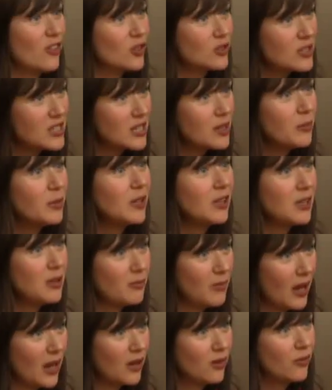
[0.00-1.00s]
they're typically
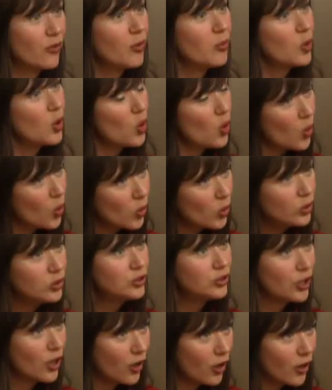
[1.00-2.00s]
made from coal
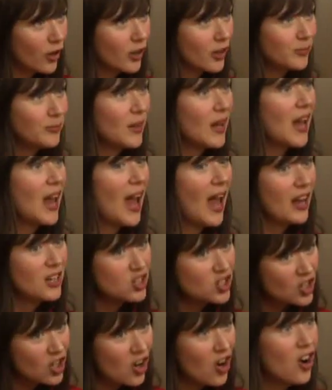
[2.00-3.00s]
tar.
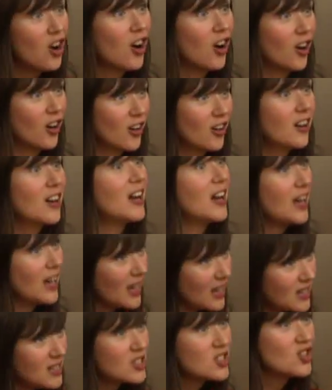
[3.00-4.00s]
And tar
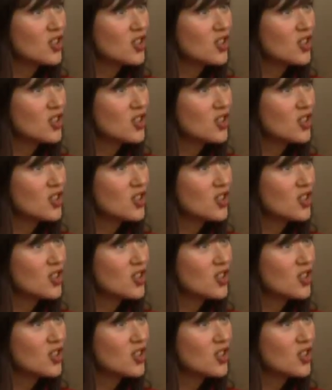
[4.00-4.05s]
is